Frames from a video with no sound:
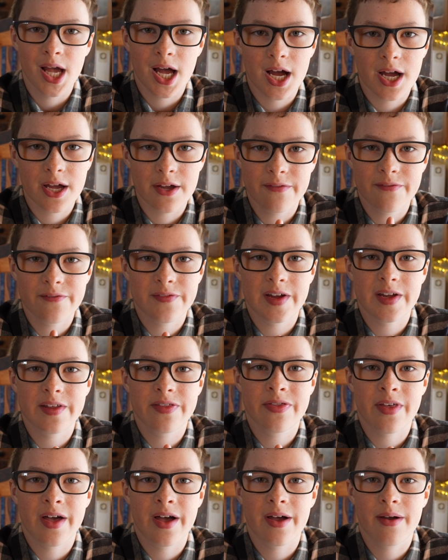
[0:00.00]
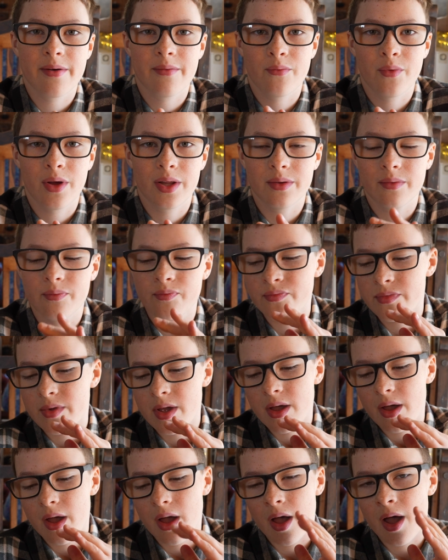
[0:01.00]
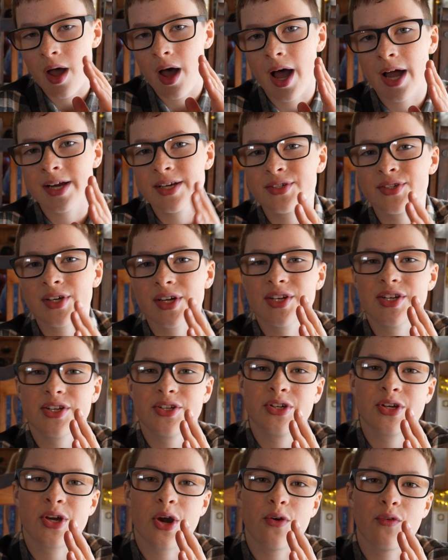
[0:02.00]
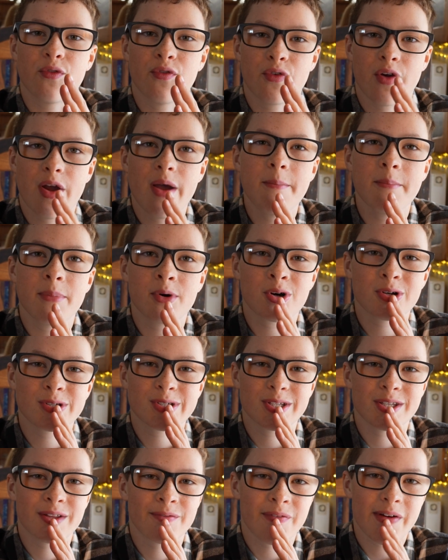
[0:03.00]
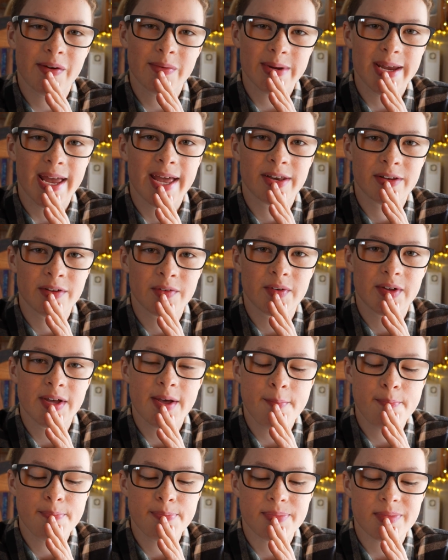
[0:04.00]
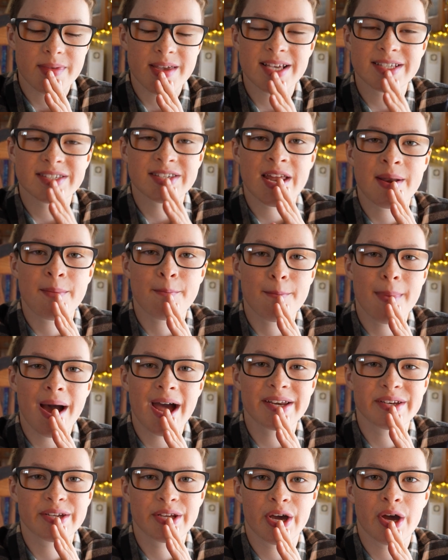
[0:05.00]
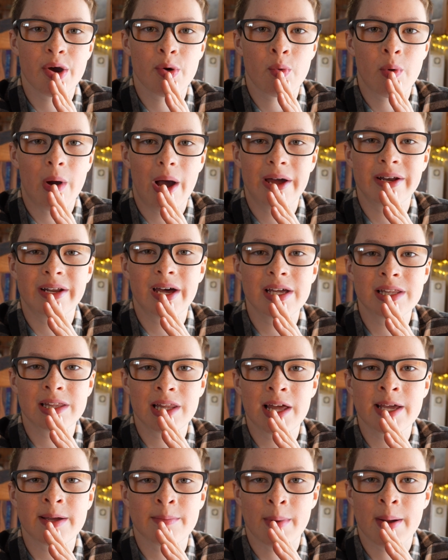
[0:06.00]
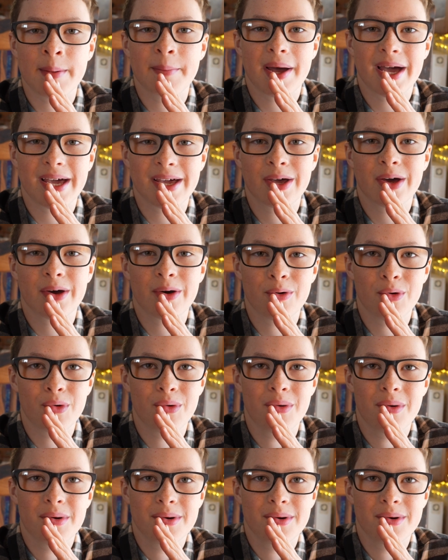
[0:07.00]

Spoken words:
I have faith that, well, I decided to go for it because at the very end of it, it said mango, and I like my mango,